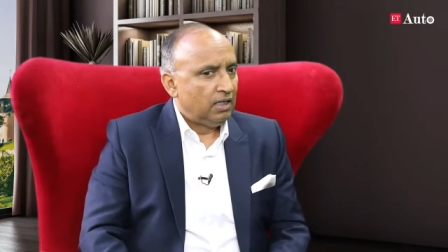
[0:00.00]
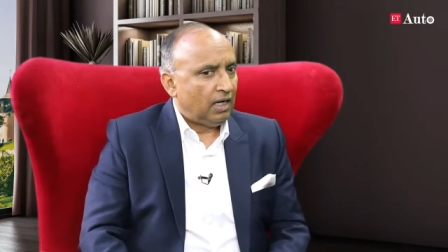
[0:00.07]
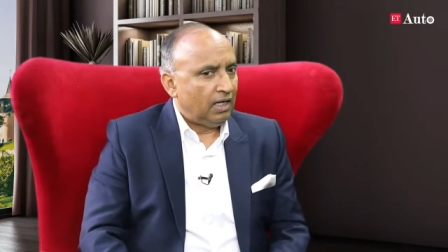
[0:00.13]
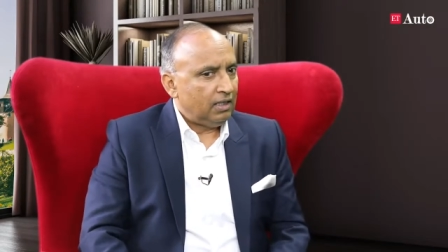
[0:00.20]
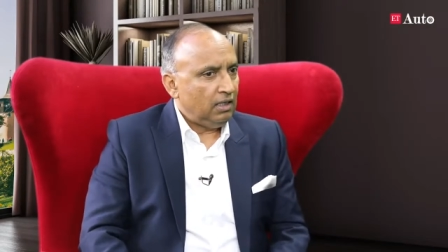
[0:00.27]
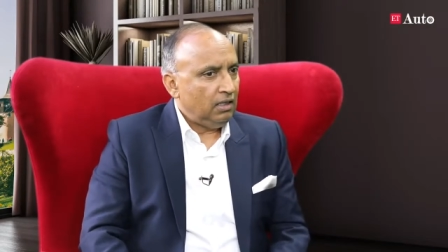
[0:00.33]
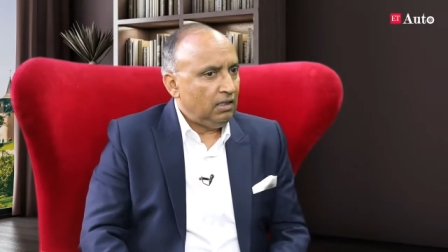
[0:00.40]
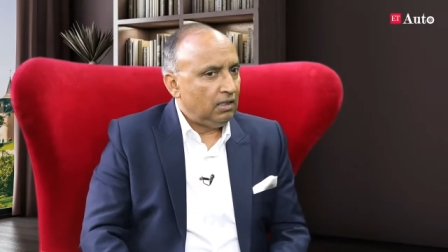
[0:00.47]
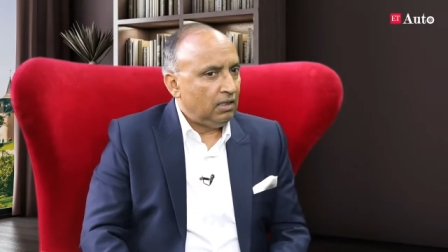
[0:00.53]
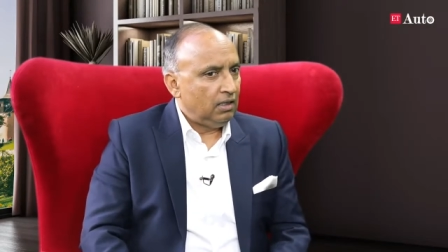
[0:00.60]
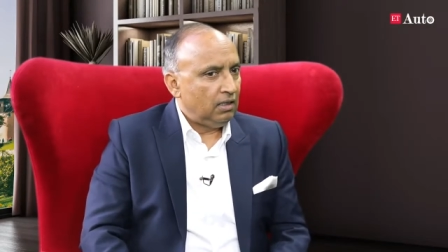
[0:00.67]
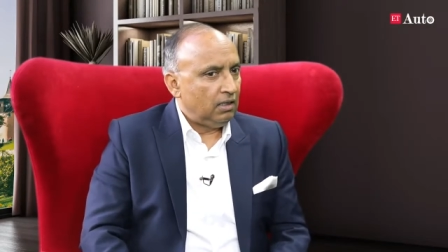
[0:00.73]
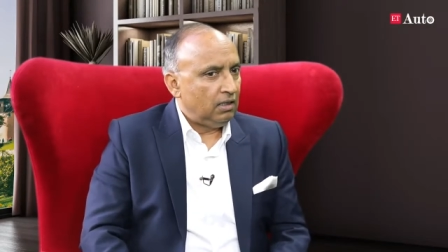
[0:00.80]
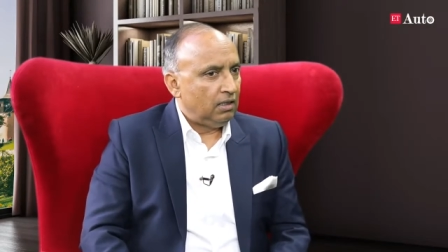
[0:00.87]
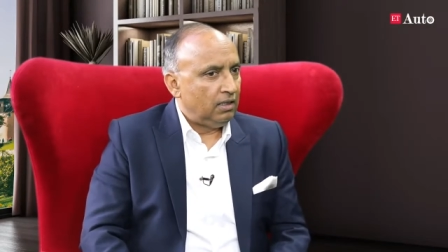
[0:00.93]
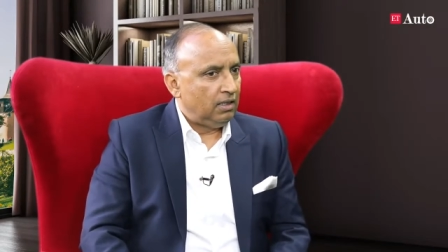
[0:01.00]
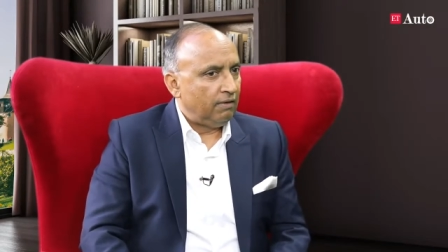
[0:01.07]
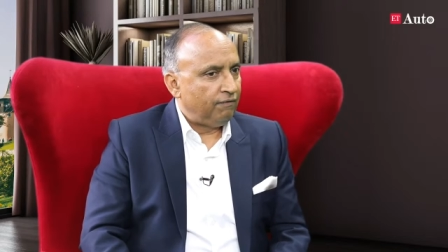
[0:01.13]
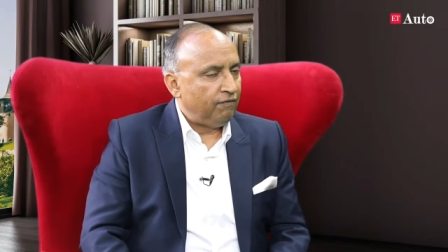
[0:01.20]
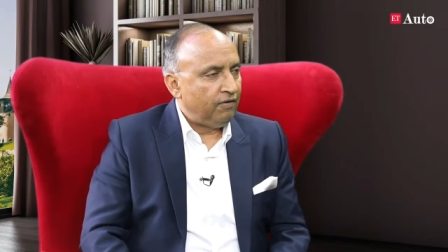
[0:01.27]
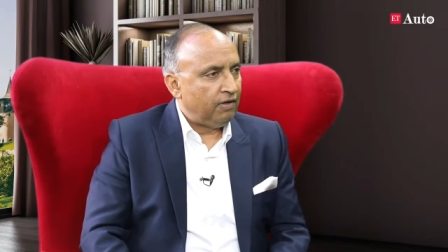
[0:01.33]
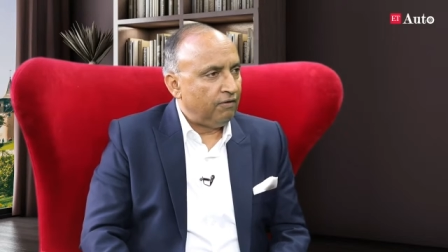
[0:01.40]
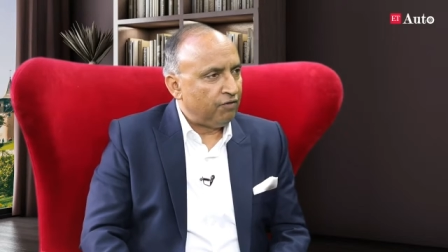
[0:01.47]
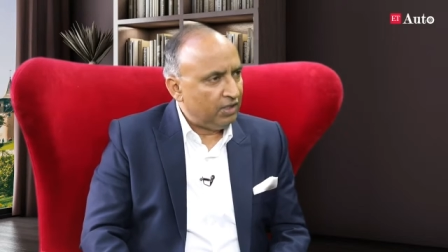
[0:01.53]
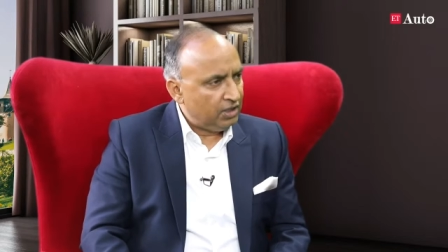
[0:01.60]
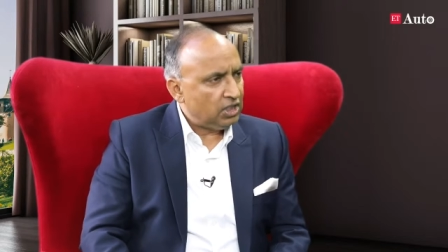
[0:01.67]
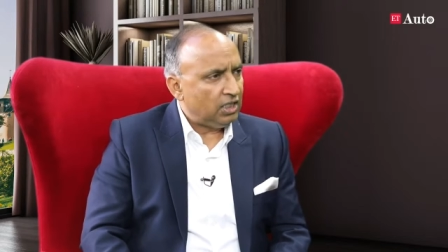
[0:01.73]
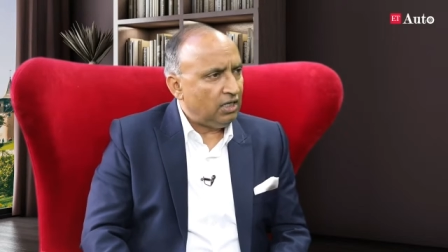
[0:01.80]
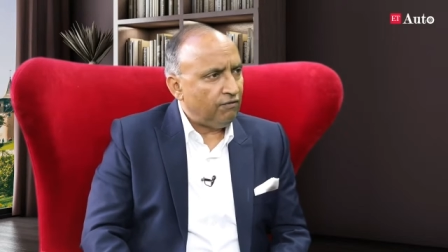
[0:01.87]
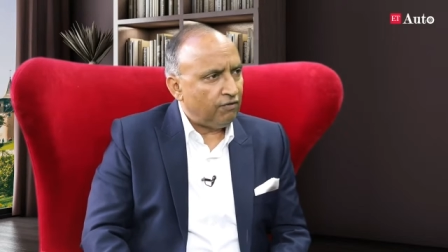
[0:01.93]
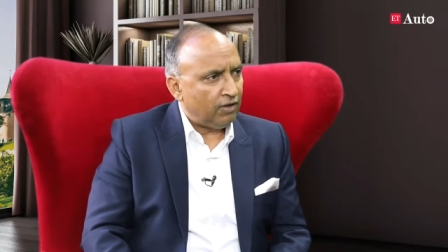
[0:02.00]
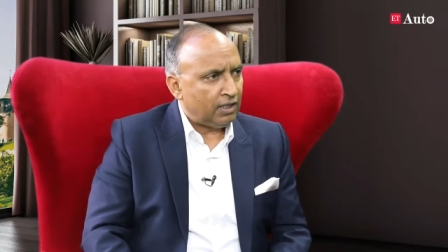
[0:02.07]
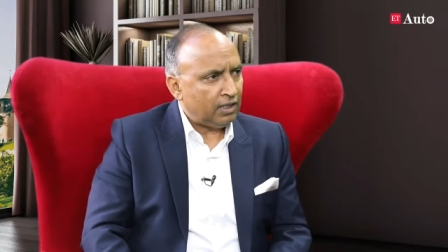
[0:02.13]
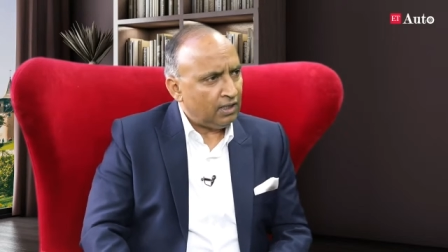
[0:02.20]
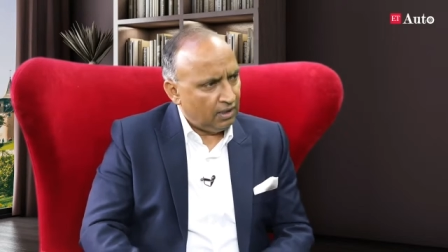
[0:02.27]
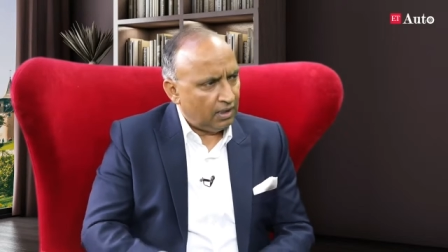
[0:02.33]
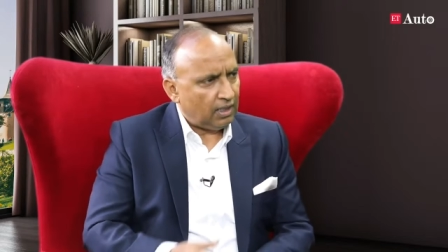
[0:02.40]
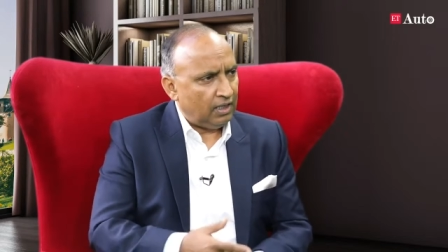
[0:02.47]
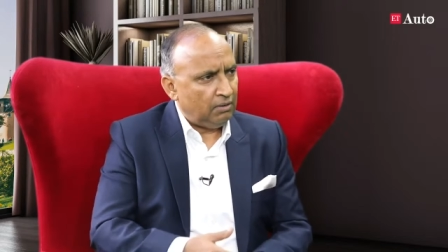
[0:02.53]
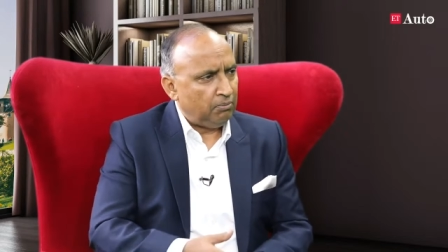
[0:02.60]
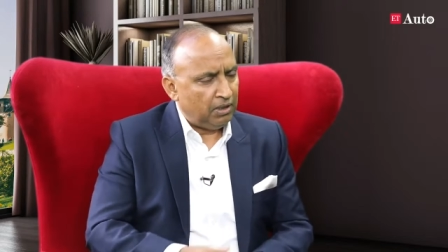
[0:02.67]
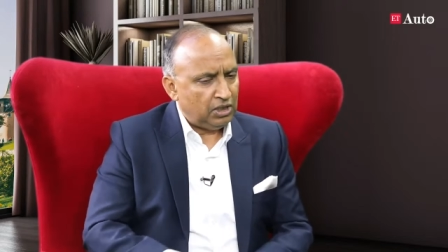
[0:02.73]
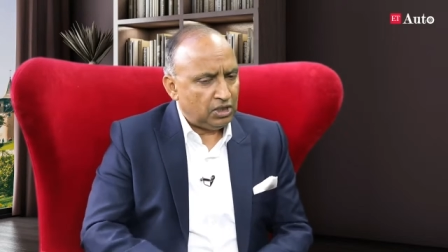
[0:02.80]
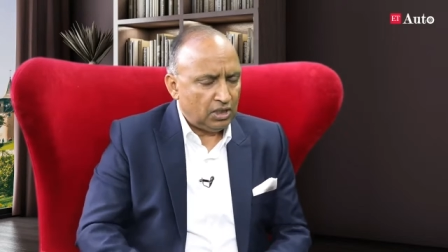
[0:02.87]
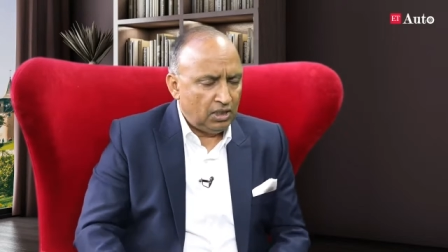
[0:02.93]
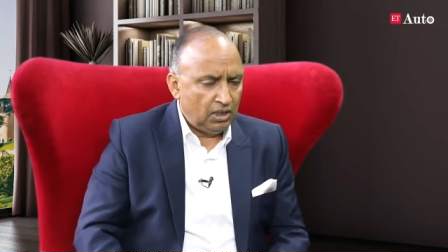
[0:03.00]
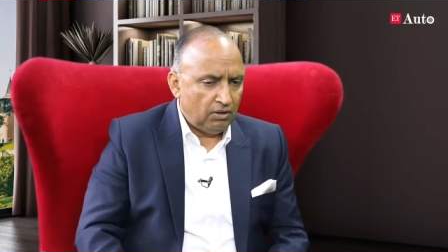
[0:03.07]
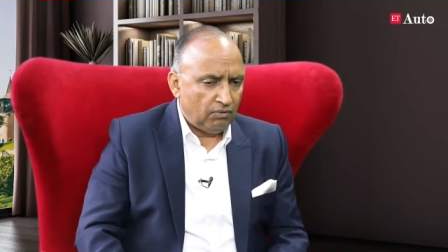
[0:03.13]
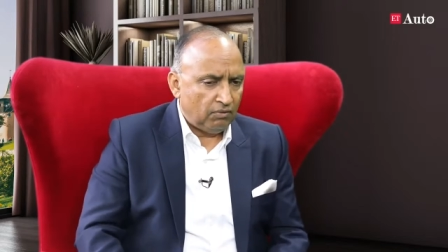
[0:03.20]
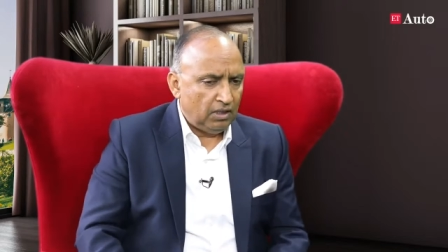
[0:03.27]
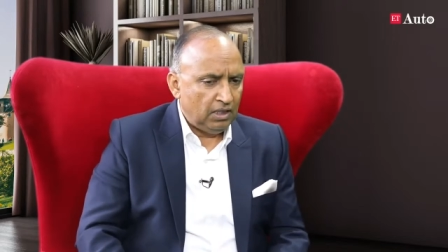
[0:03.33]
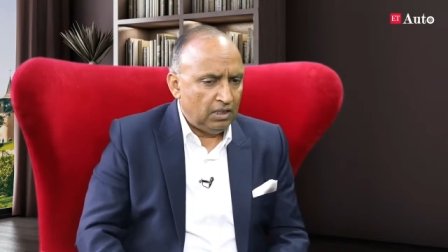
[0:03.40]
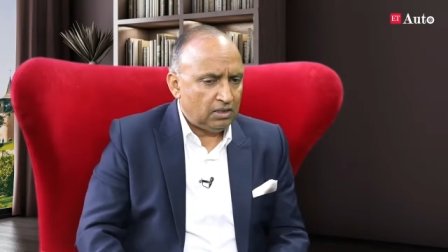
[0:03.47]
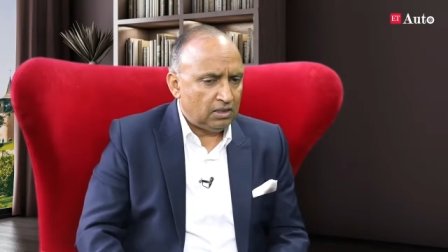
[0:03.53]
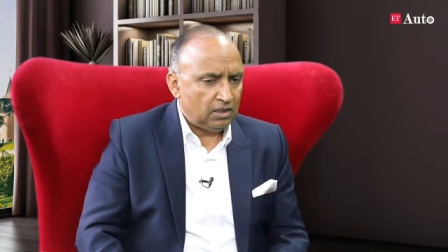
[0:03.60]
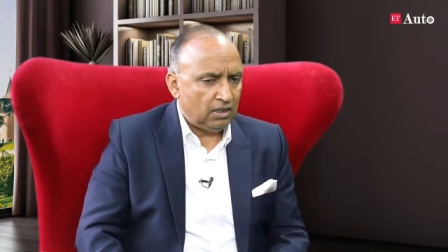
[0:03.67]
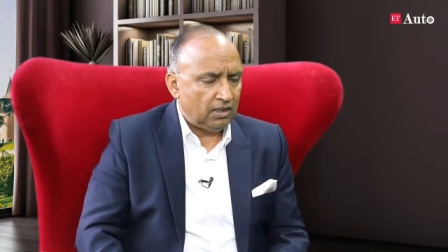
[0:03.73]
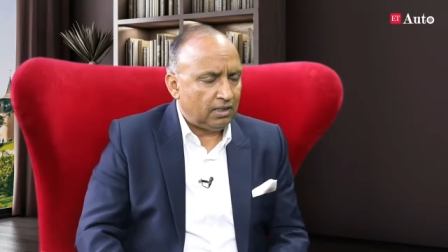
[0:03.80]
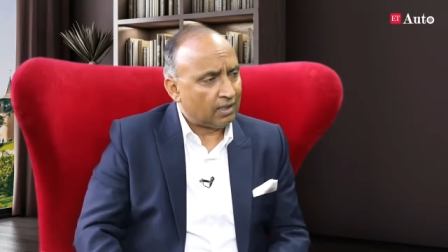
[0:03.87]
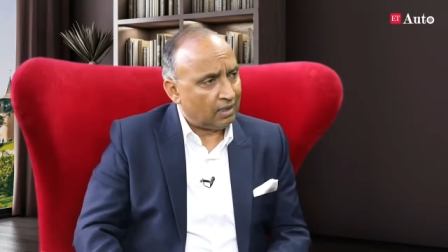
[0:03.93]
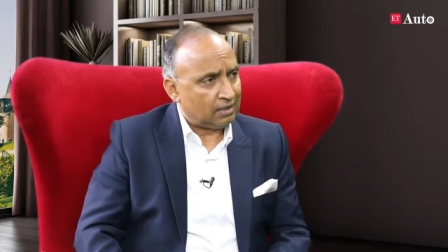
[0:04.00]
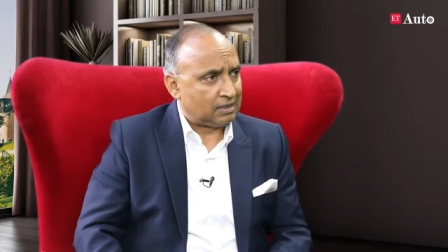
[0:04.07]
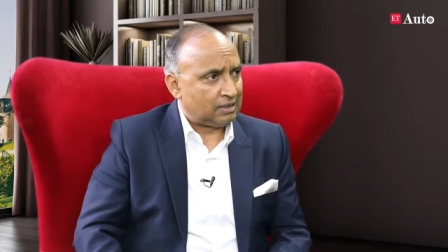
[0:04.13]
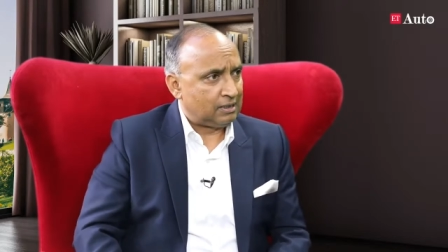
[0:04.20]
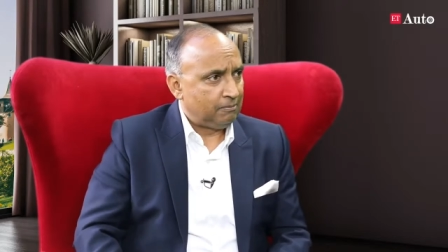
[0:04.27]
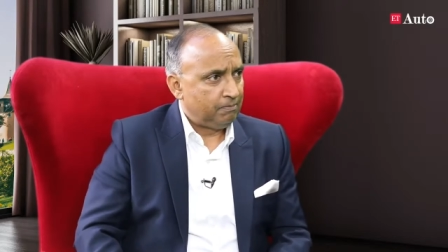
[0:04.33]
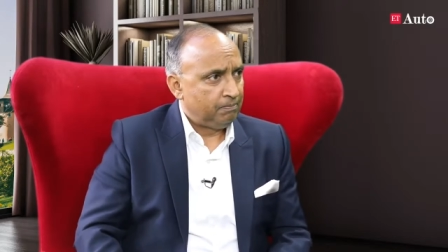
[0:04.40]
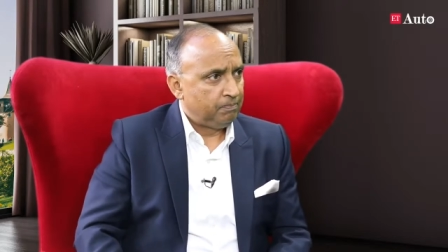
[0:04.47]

I think the differentiating factor I mentioned is trust.